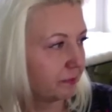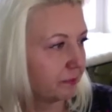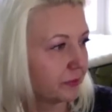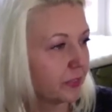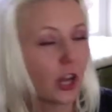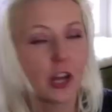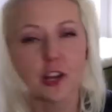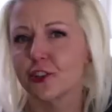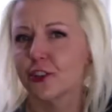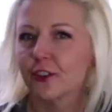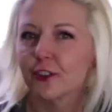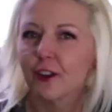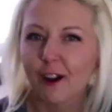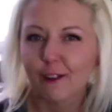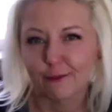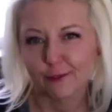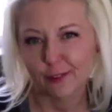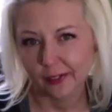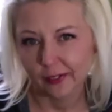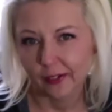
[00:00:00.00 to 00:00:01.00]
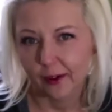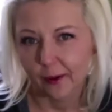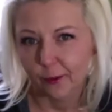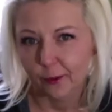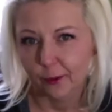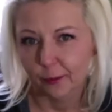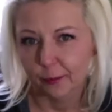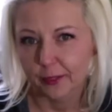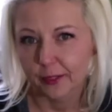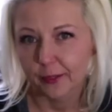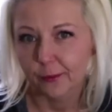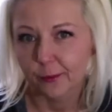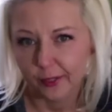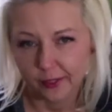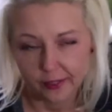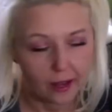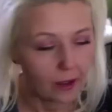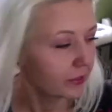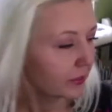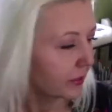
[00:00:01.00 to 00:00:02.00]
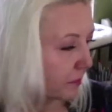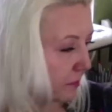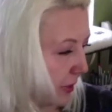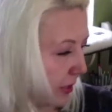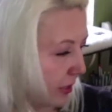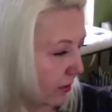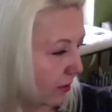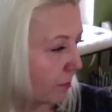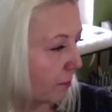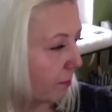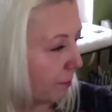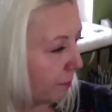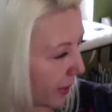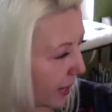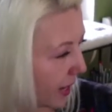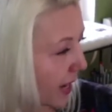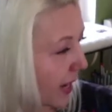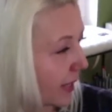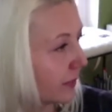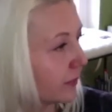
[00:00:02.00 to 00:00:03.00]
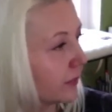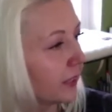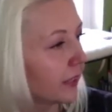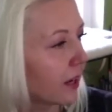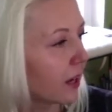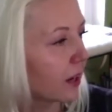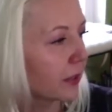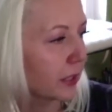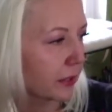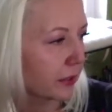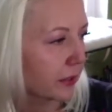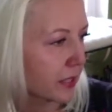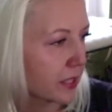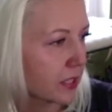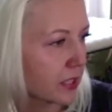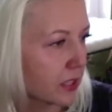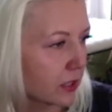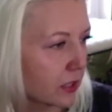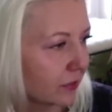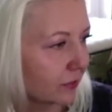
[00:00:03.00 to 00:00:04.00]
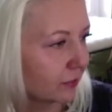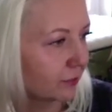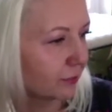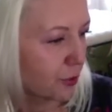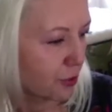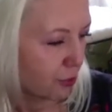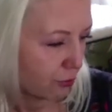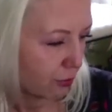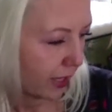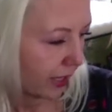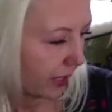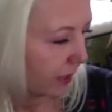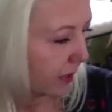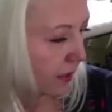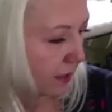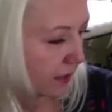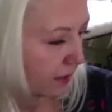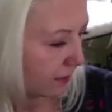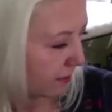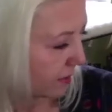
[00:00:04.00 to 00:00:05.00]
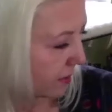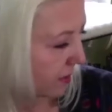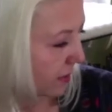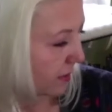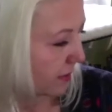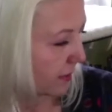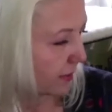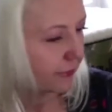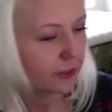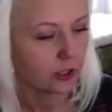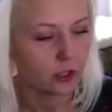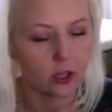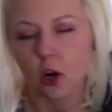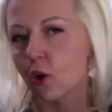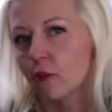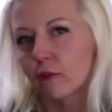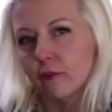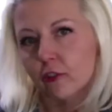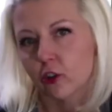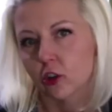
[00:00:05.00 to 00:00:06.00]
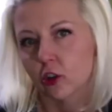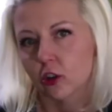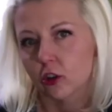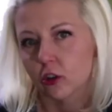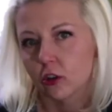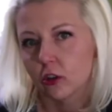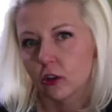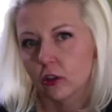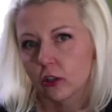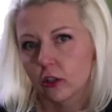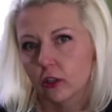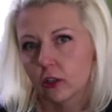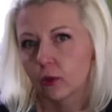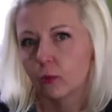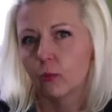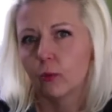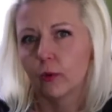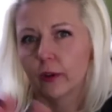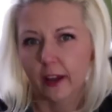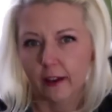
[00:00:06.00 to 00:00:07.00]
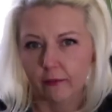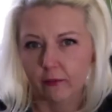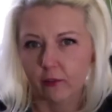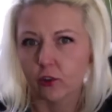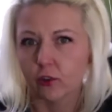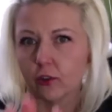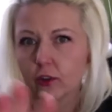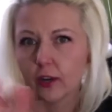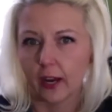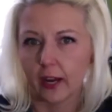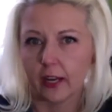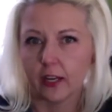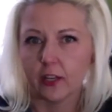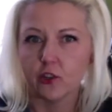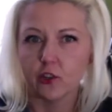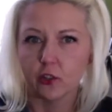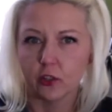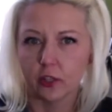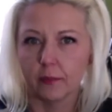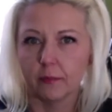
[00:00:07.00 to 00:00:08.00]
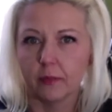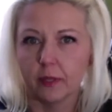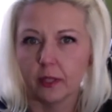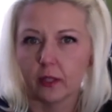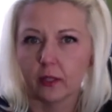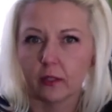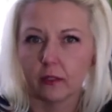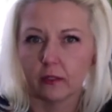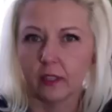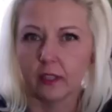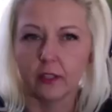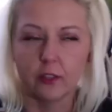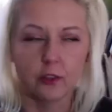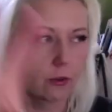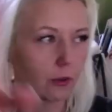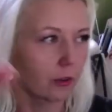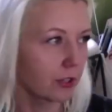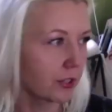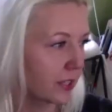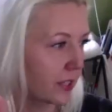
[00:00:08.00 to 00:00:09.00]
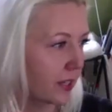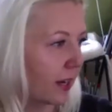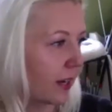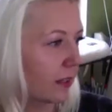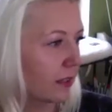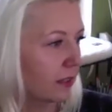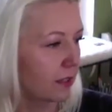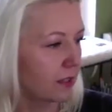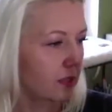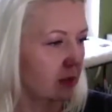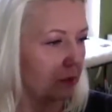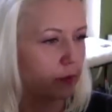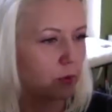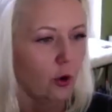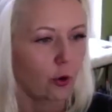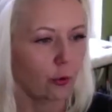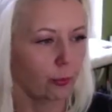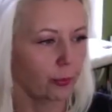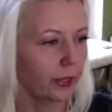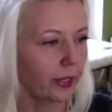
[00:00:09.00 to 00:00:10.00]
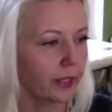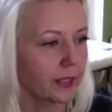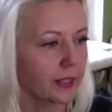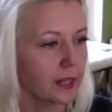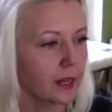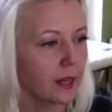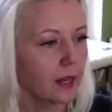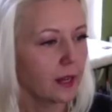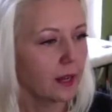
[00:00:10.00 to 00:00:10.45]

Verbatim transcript: Not sure how fun that will be without the beer, but you know, you can still drink if you're over whatever age limit in your state is appropriate.